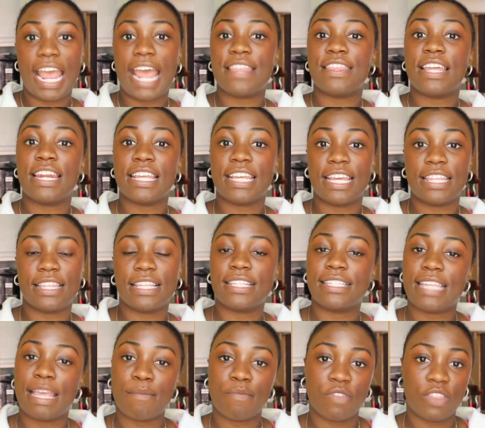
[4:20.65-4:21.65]
And then again, the
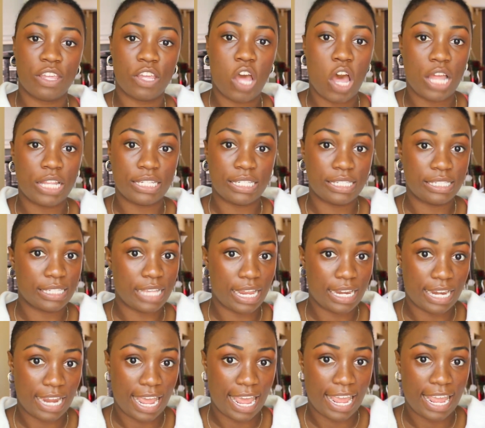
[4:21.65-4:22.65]
same thing on
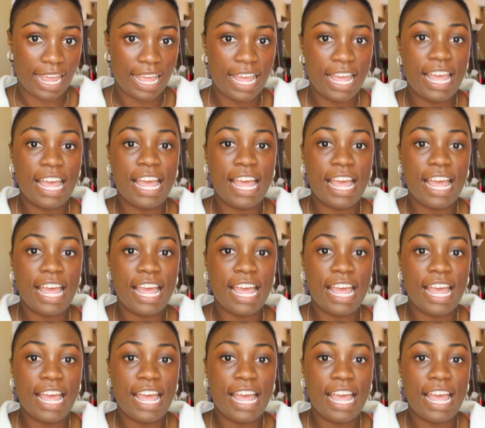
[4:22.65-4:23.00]
Sunday.